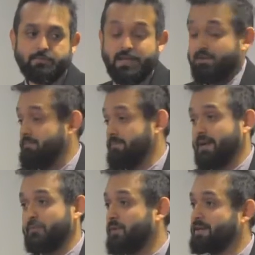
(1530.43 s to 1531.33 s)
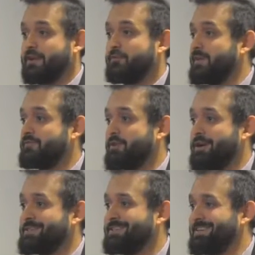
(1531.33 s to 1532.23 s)
yeah, it worked out well for
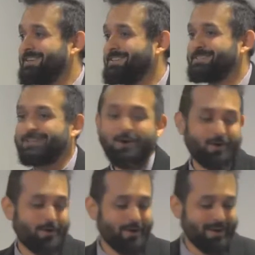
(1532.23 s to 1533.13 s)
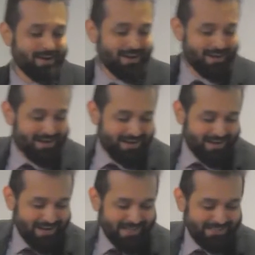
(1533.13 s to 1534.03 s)
us. So
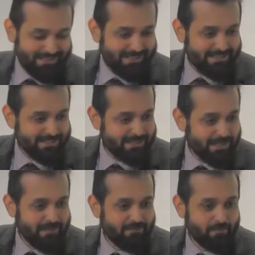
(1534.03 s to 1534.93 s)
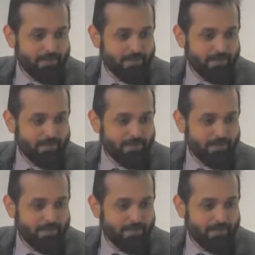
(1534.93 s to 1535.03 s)
I think this is it for